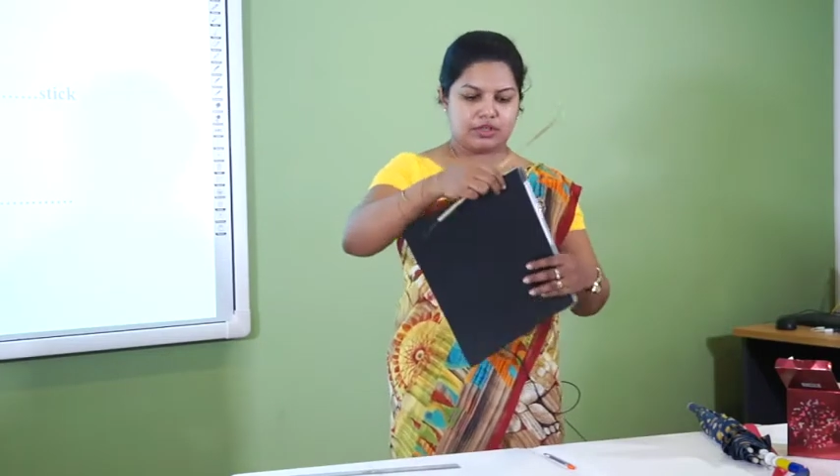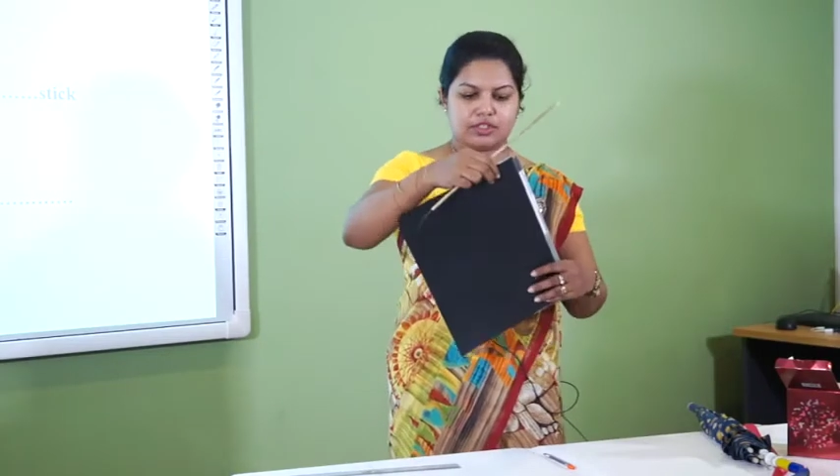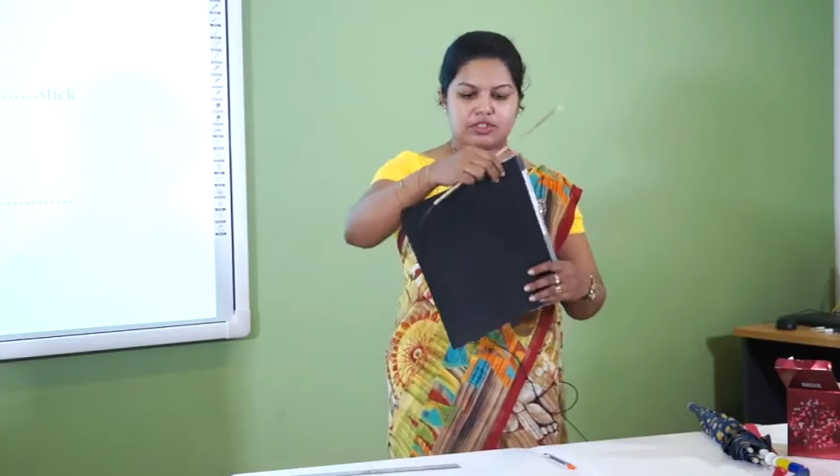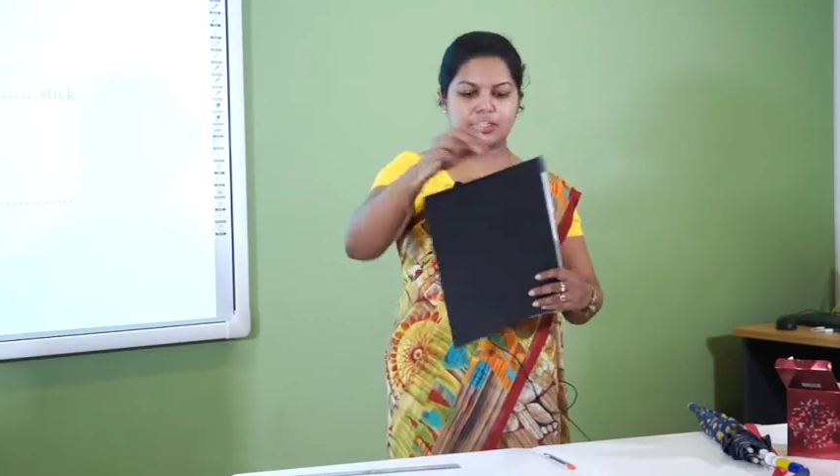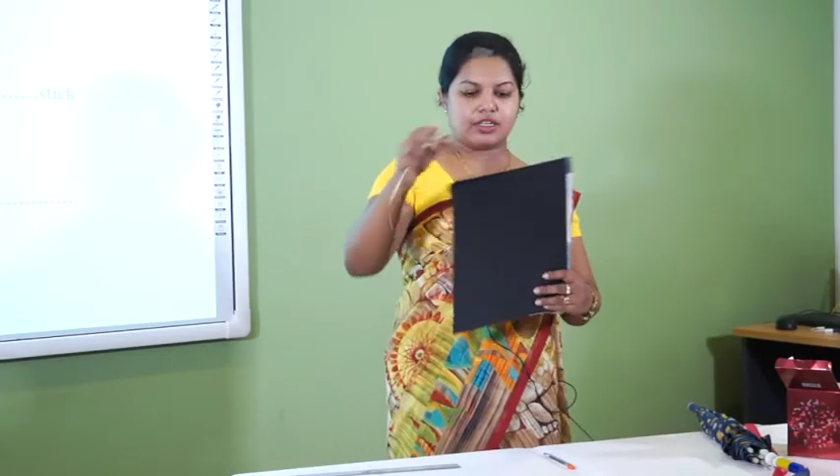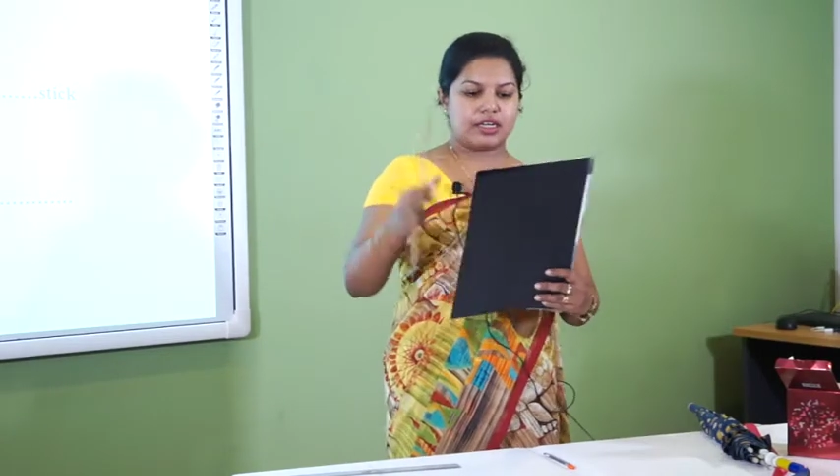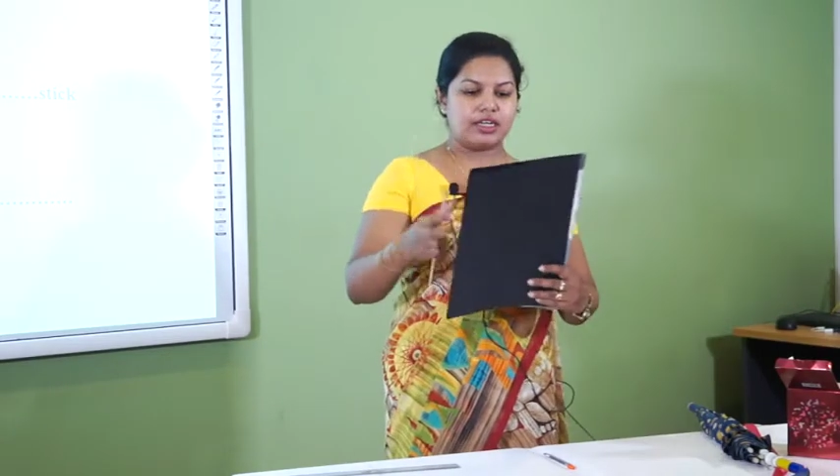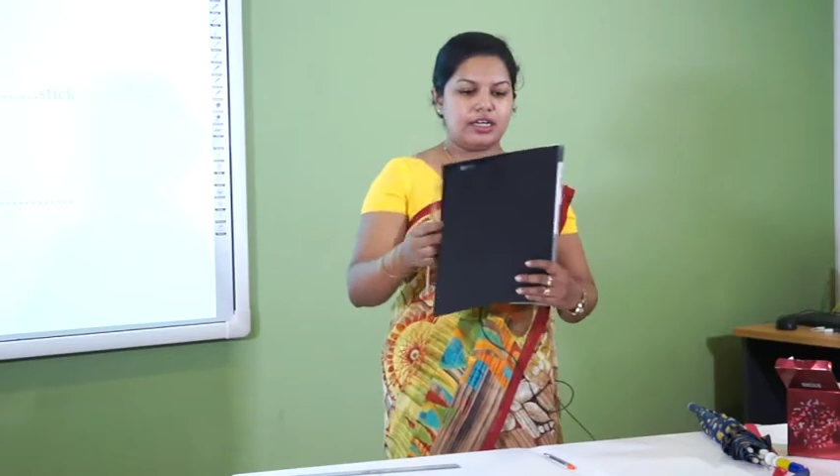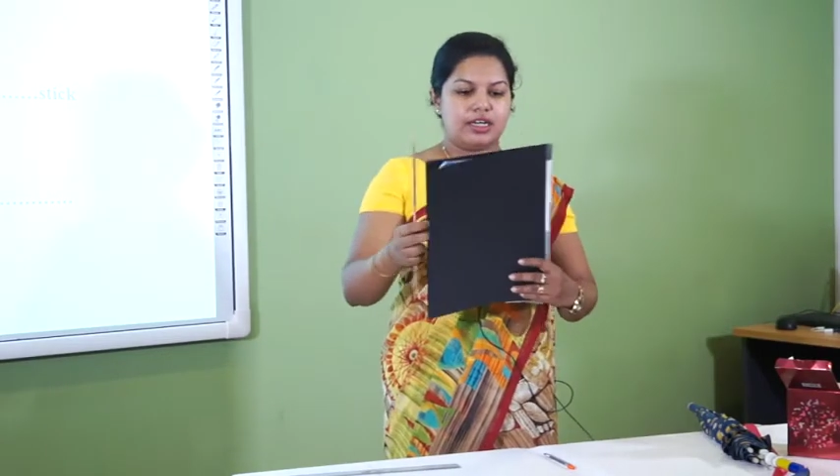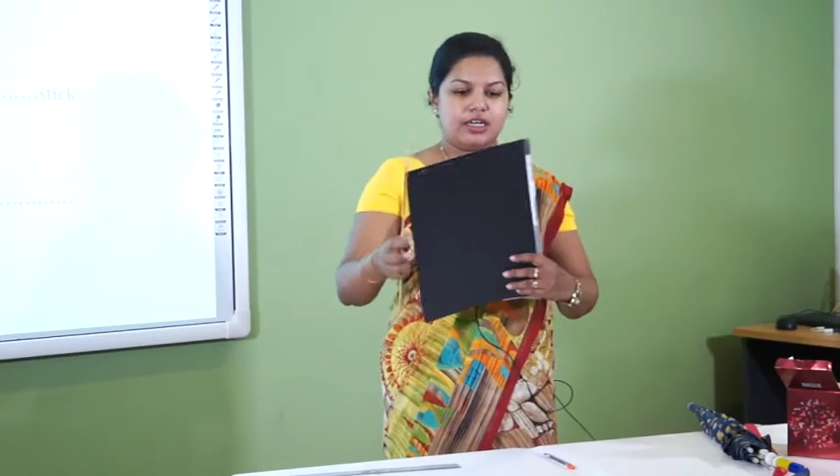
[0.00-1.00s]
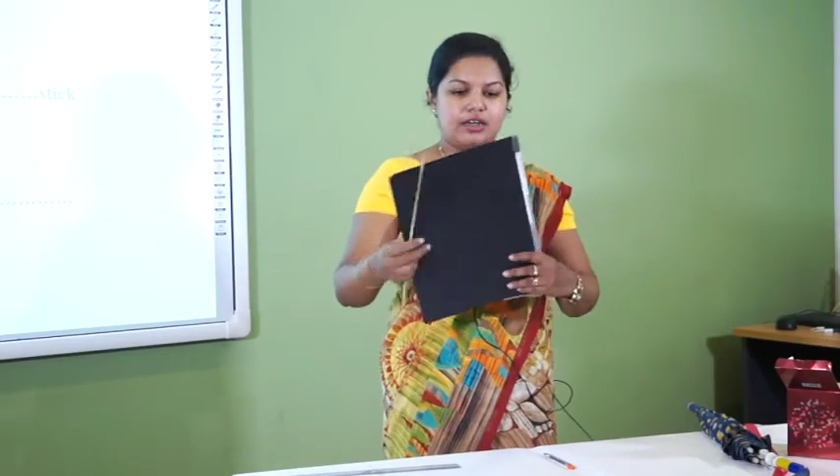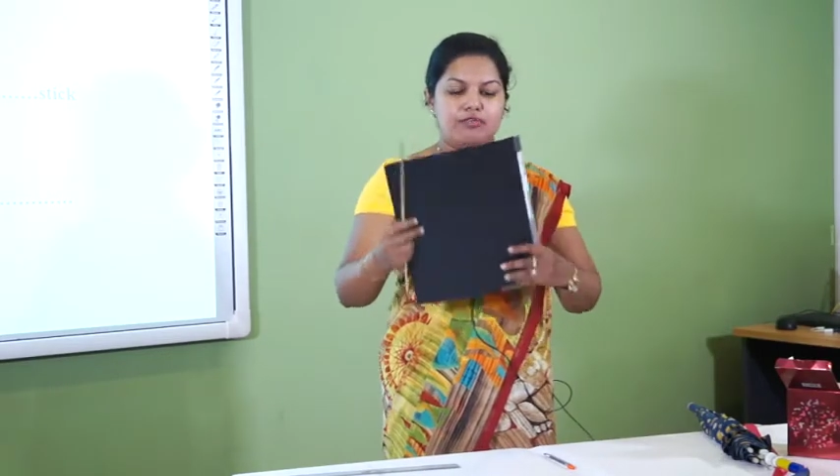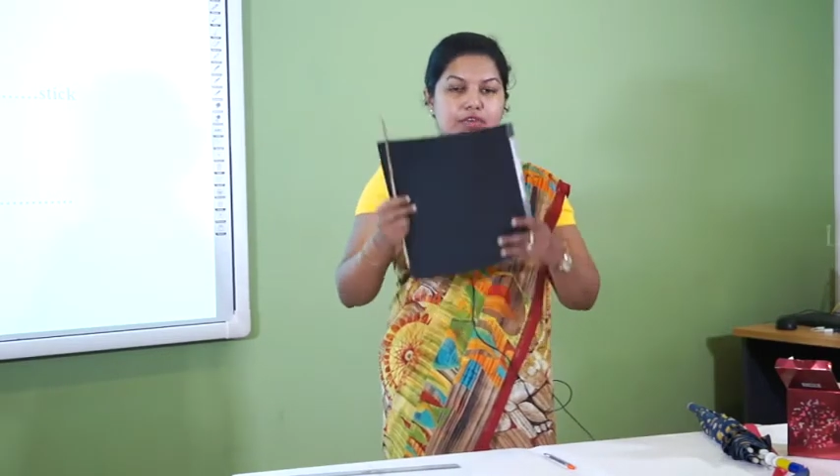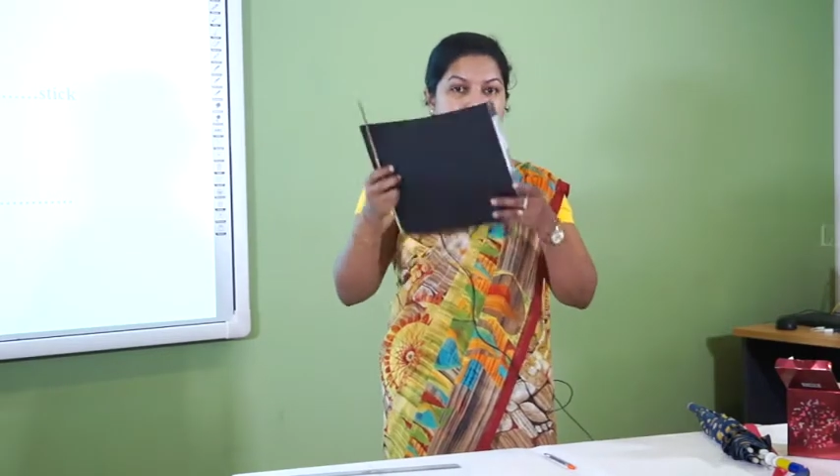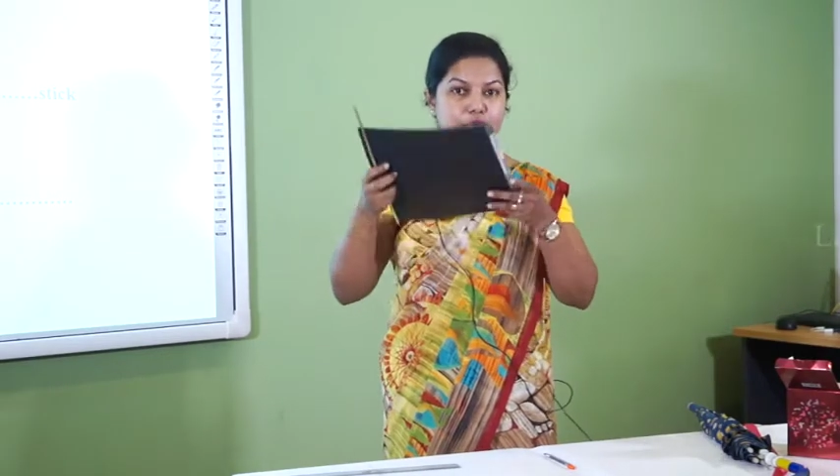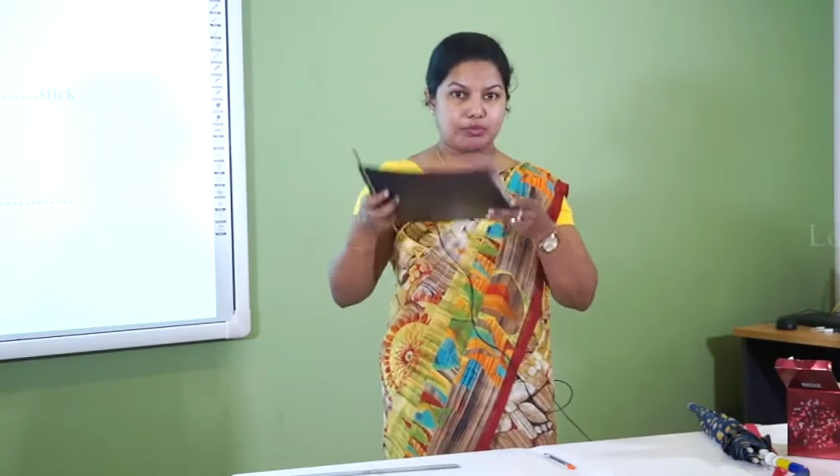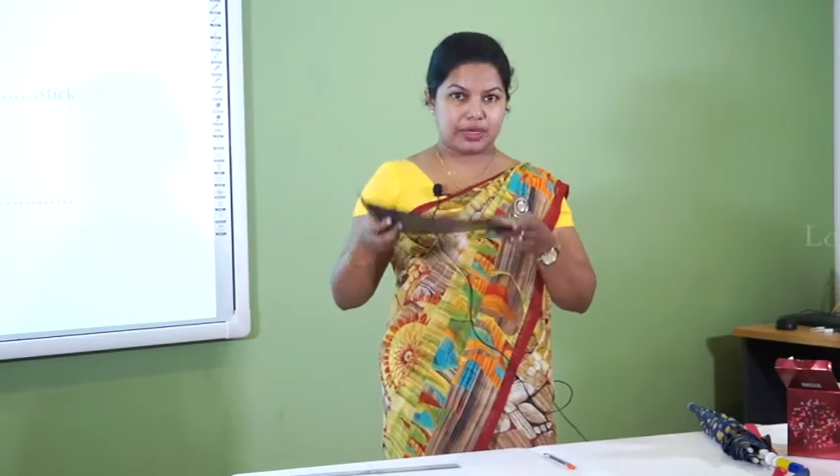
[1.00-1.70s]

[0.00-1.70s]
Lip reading: Children, when you